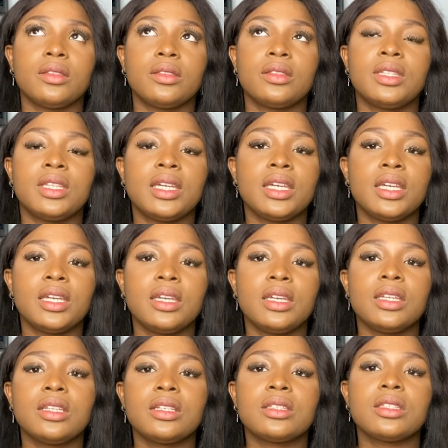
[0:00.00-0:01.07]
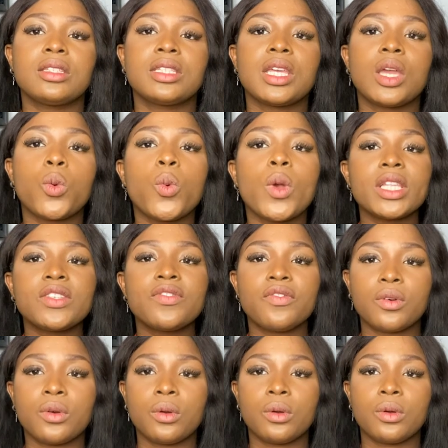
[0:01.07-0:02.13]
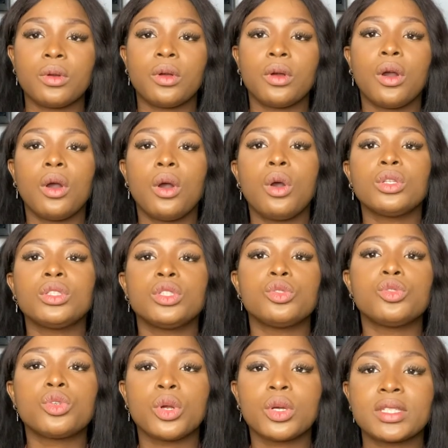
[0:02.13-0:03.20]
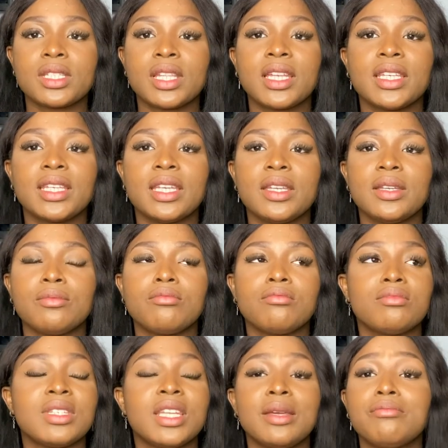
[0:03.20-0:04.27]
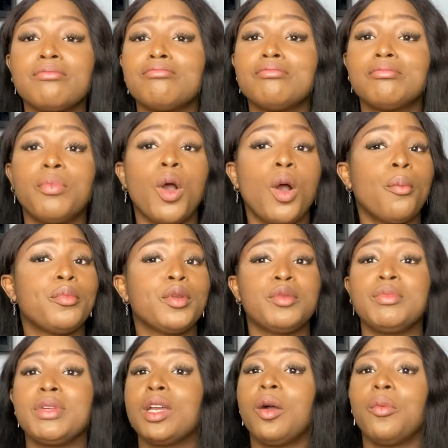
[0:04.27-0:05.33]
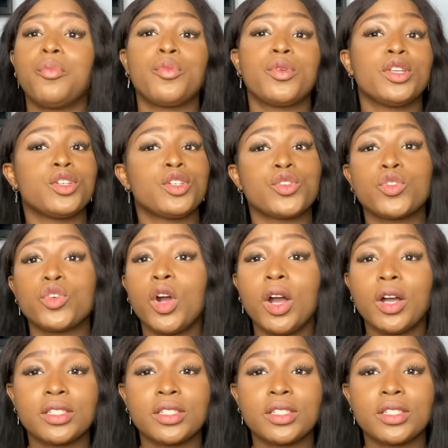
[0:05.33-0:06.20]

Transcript: they wait for all the drugs that they pumped me up with drugs